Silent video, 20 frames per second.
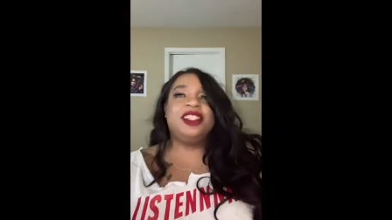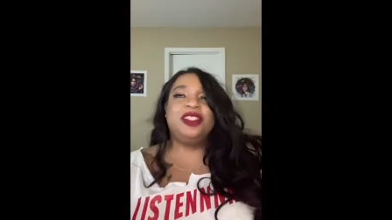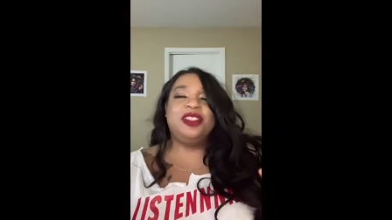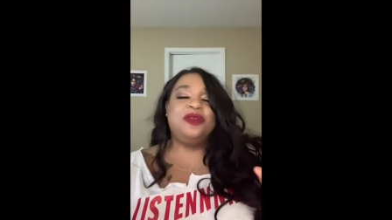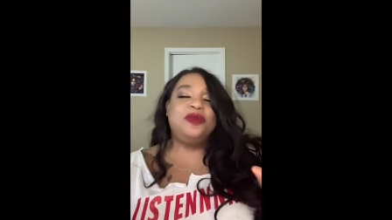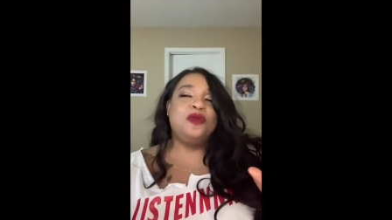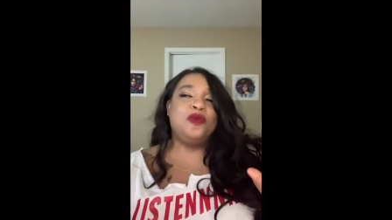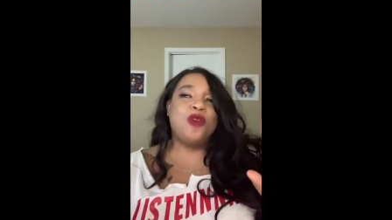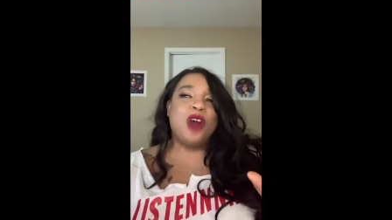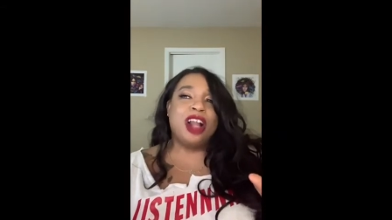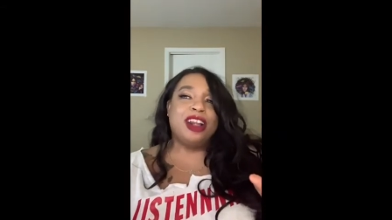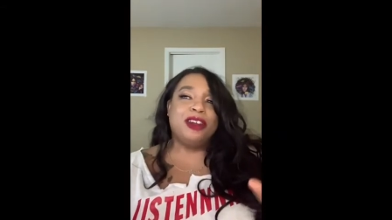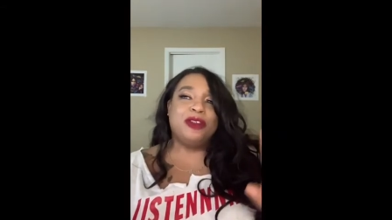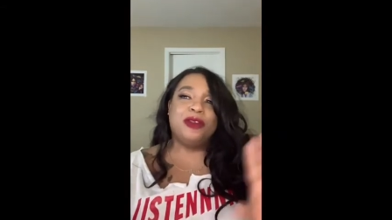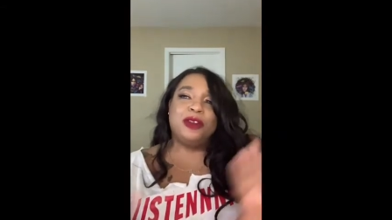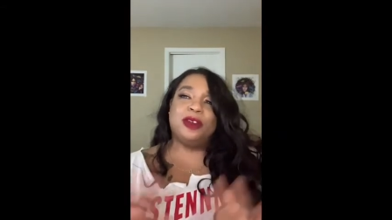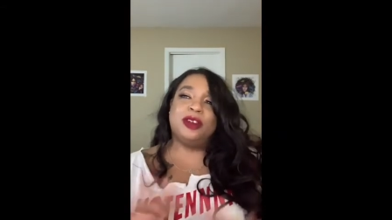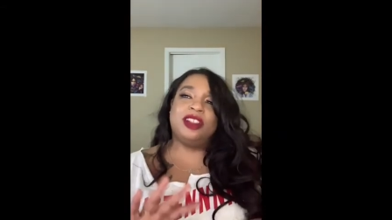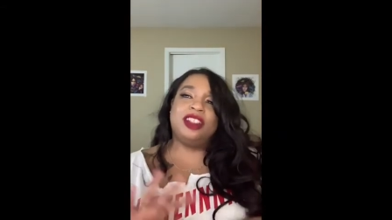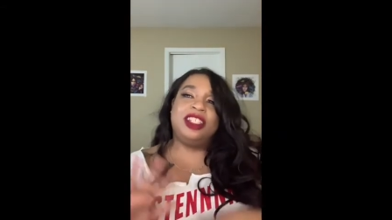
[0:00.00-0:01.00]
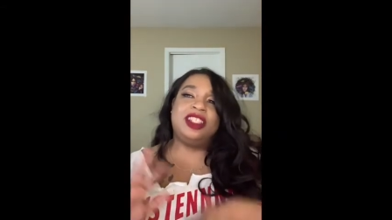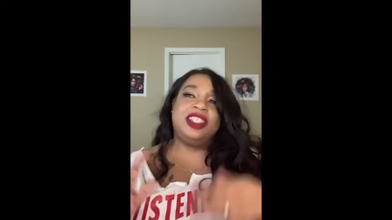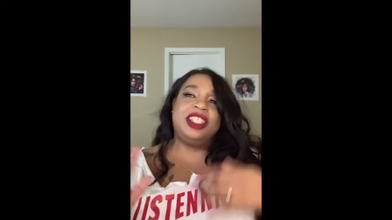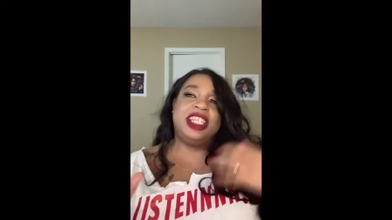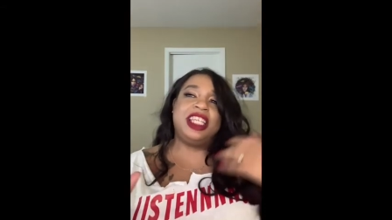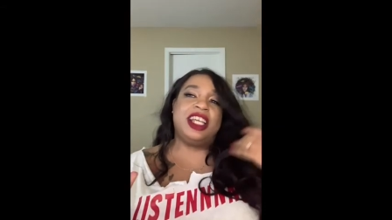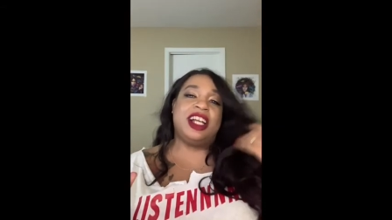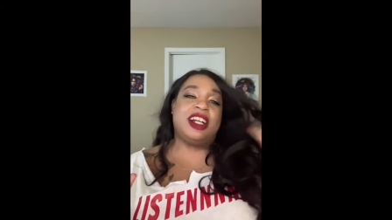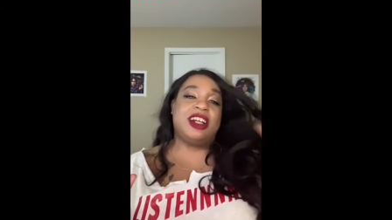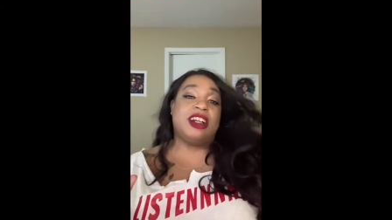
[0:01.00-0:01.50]
Wonderful. You
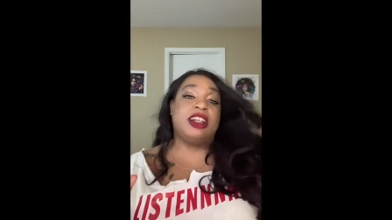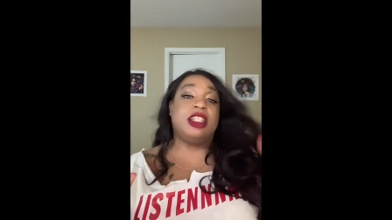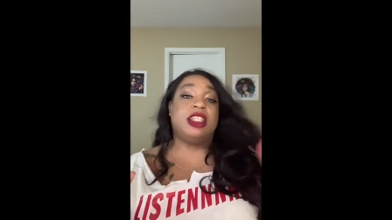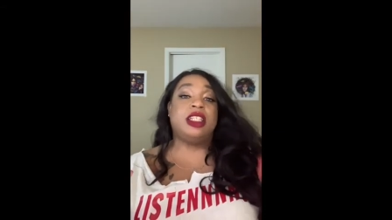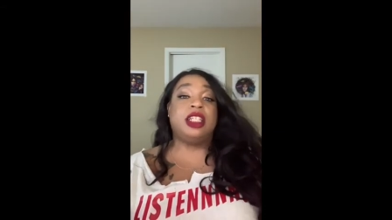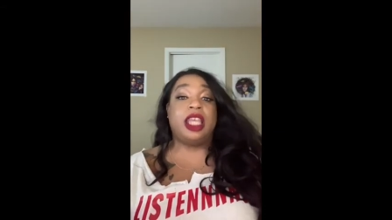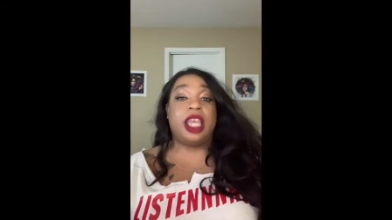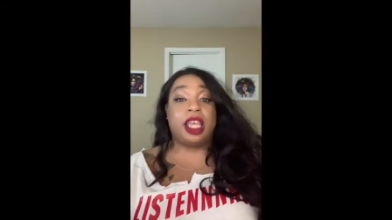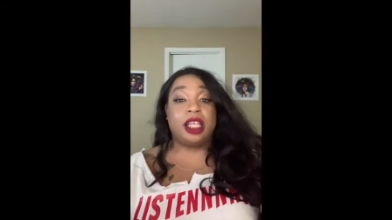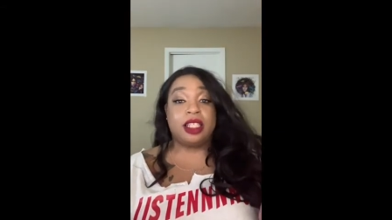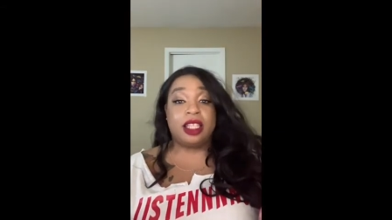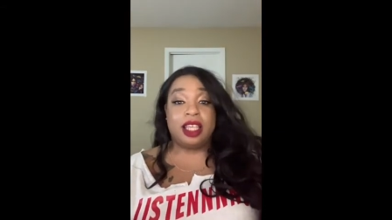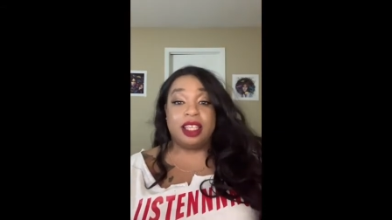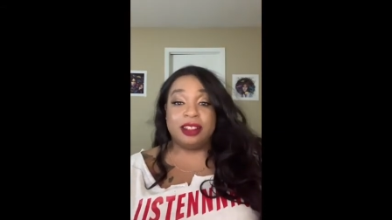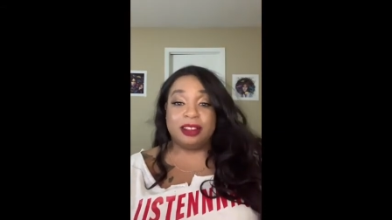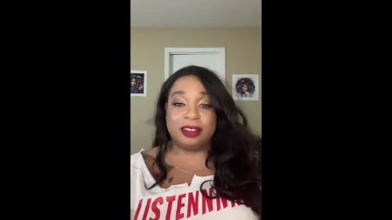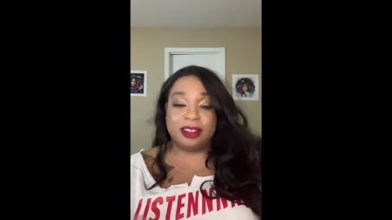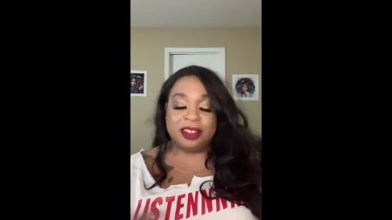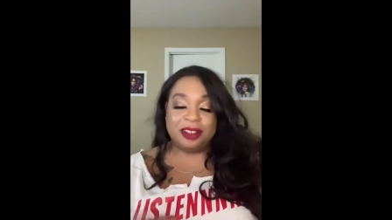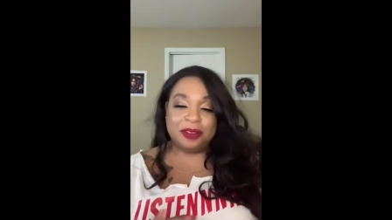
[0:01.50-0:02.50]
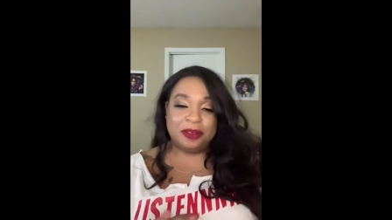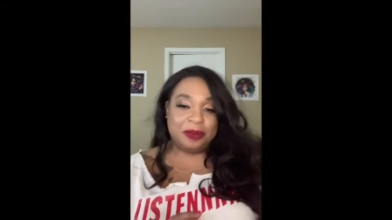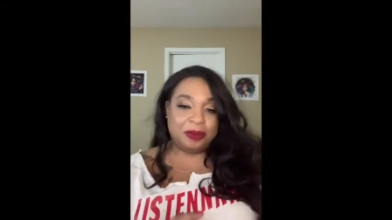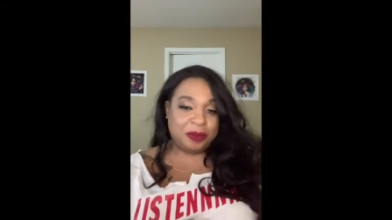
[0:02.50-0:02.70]
see her, she exhales.